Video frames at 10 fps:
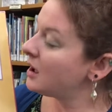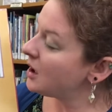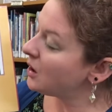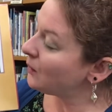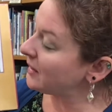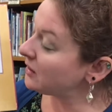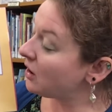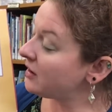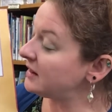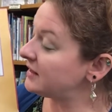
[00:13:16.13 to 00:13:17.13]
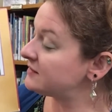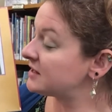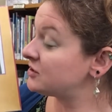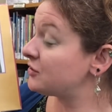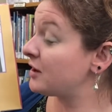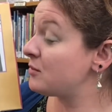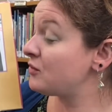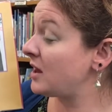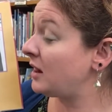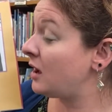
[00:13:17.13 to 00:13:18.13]
Wangari lives under an
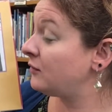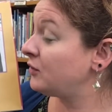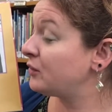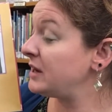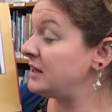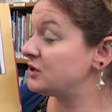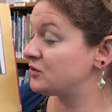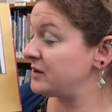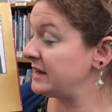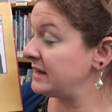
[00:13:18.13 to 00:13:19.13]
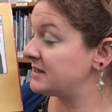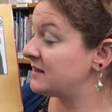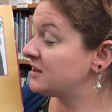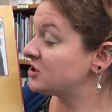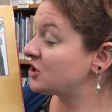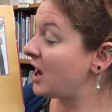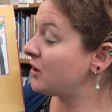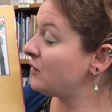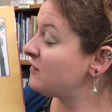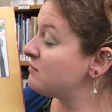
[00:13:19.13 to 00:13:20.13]
umbrella of green trees in the shadow
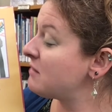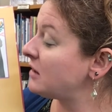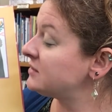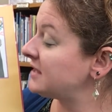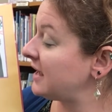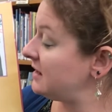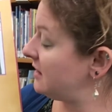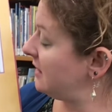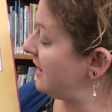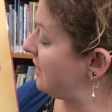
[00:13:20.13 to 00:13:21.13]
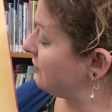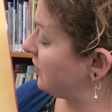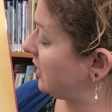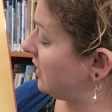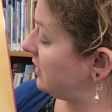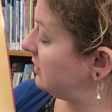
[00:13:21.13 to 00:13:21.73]
of Mount Kenya in Africa.